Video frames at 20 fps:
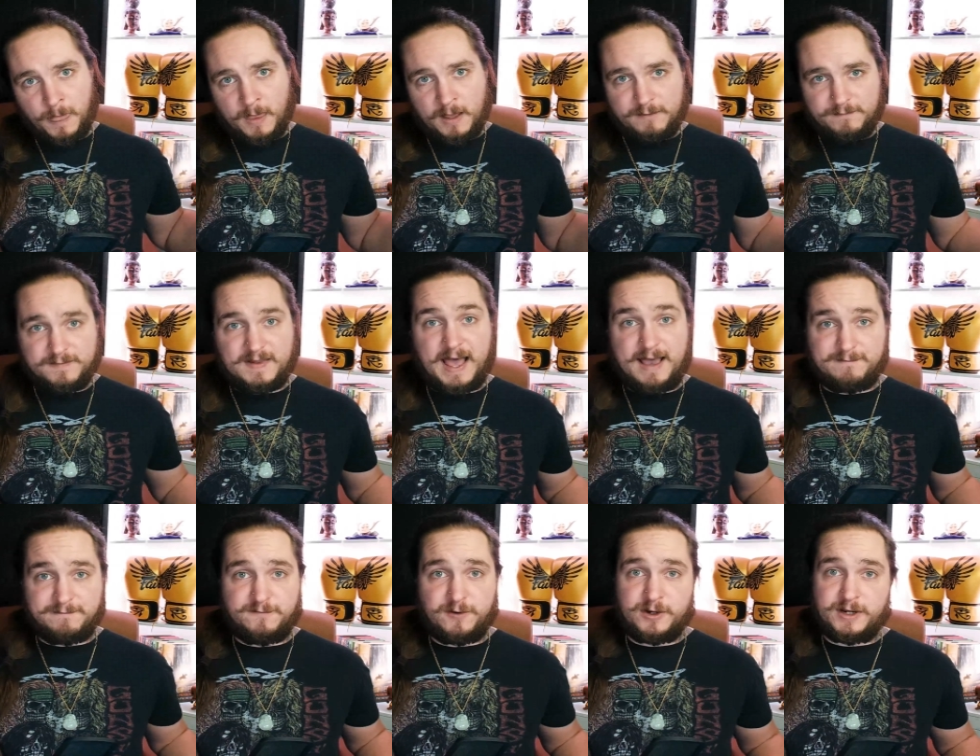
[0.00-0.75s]

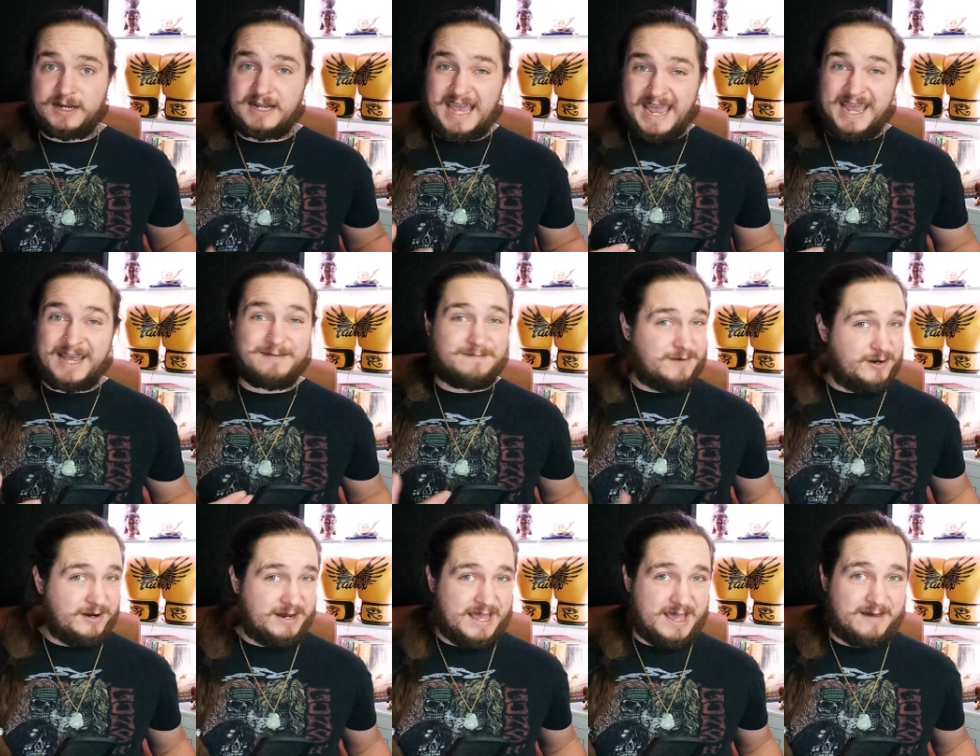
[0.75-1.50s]
flat footed and
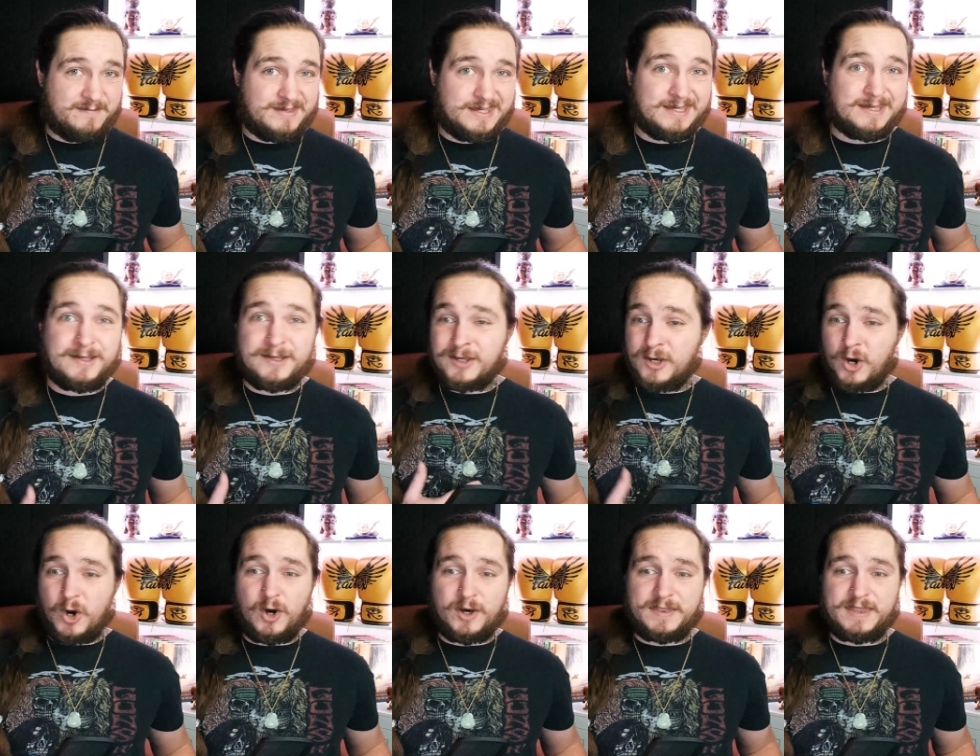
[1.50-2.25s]
very heavy
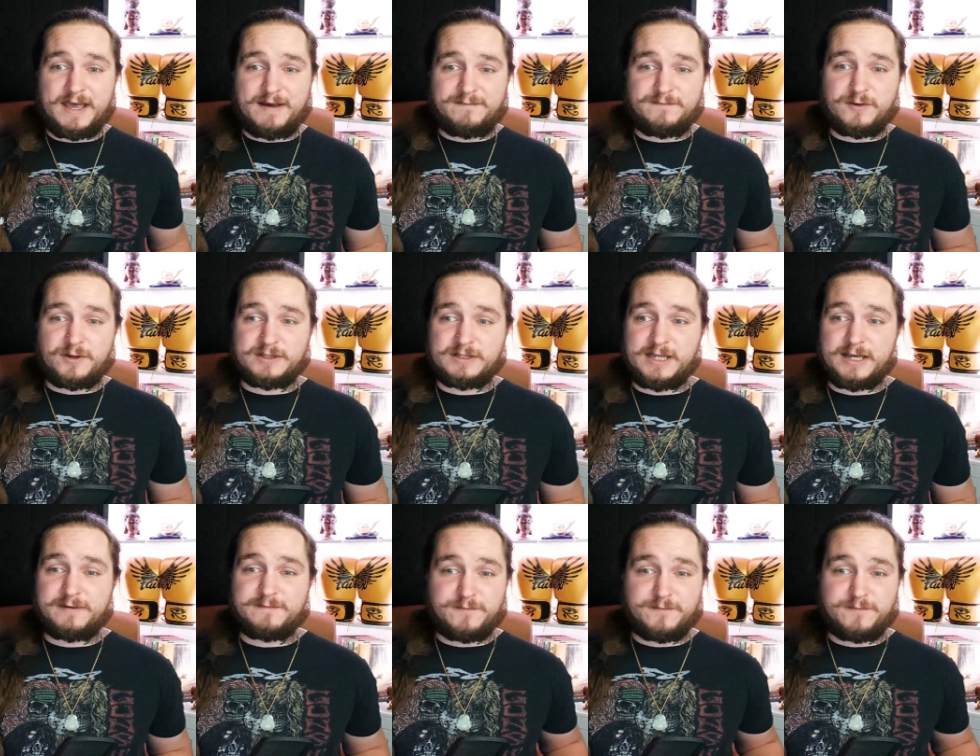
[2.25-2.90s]
on that front leg.